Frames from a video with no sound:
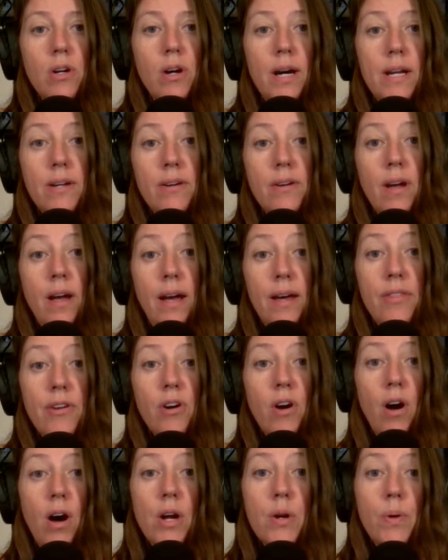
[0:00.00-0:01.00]
other
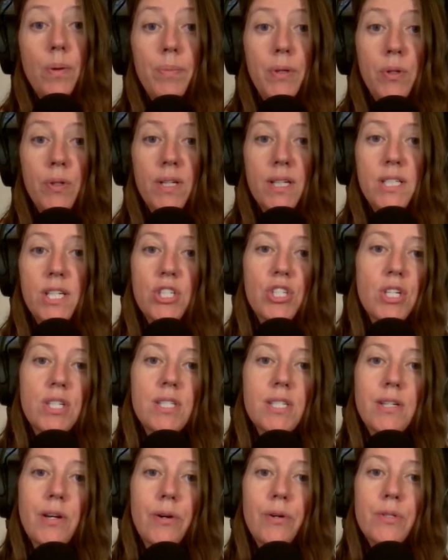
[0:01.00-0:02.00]
autoimmune conditions
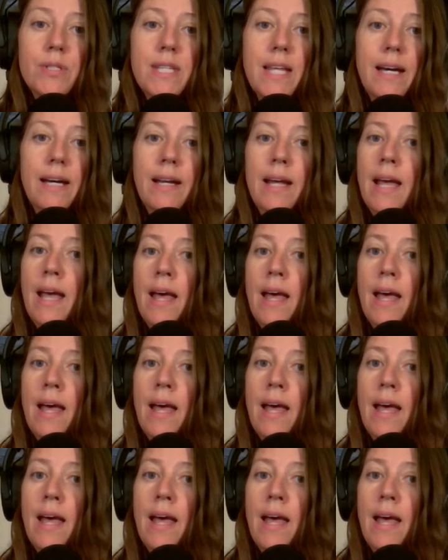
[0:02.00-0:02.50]
knows that